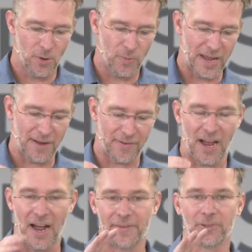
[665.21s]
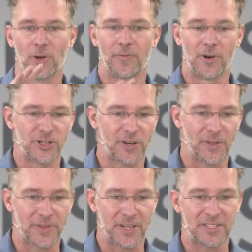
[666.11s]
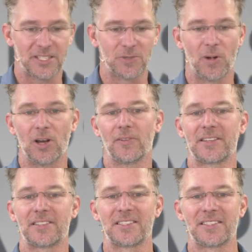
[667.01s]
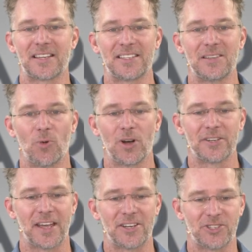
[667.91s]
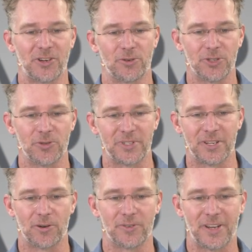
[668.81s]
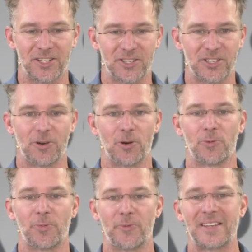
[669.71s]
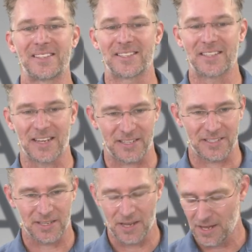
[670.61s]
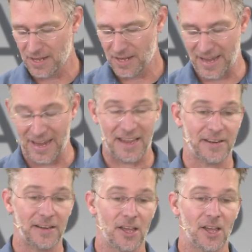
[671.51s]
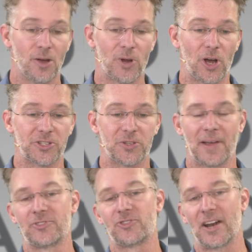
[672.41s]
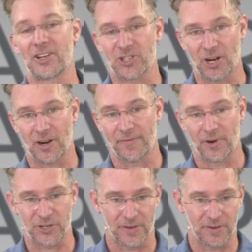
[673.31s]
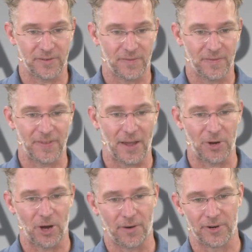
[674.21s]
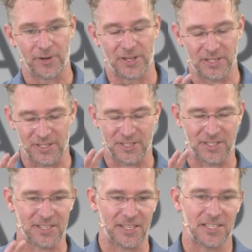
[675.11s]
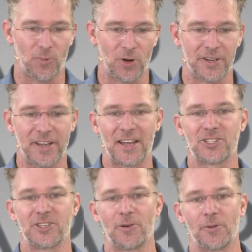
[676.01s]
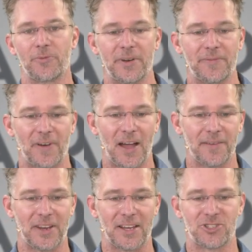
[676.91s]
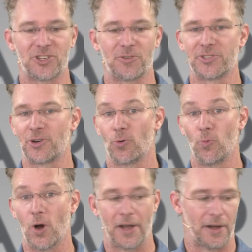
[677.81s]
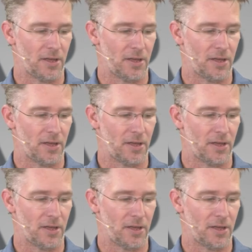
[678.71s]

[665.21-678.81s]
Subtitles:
We have a high flow version of this as well. That's a 61-020-036. And we also have a dry shutoff version that we offer in this. It's a 61-035-001.